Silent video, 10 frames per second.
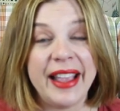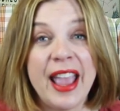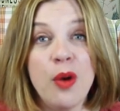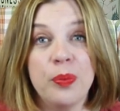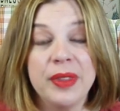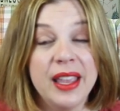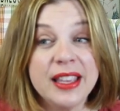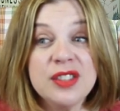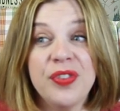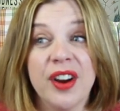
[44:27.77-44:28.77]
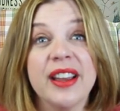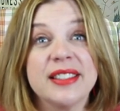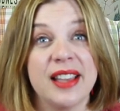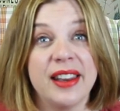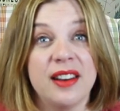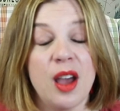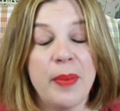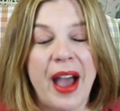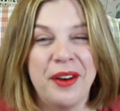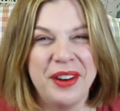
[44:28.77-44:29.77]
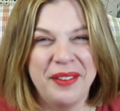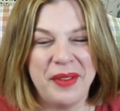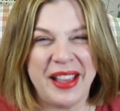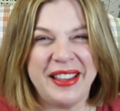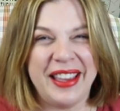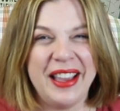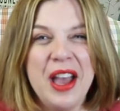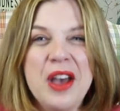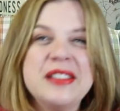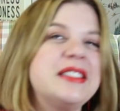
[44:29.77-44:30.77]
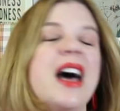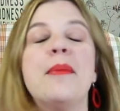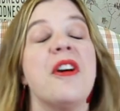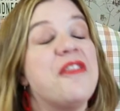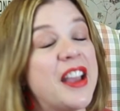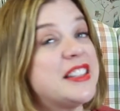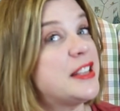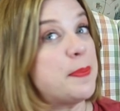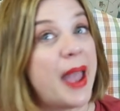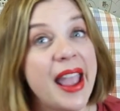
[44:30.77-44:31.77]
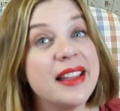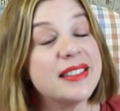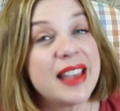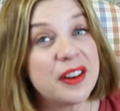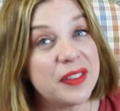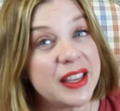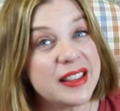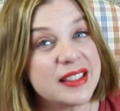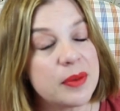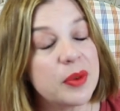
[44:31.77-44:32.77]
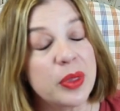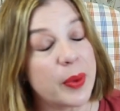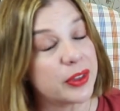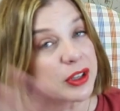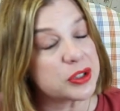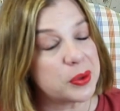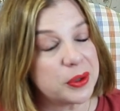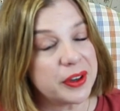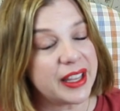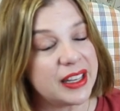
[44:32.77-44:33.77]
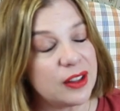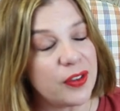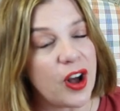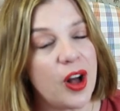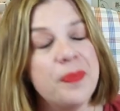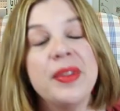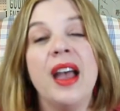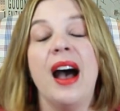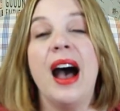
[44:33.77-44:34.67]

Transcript: I can't, he's very excited about making some fancy pants out of these when the weather gets cooler again in the fall.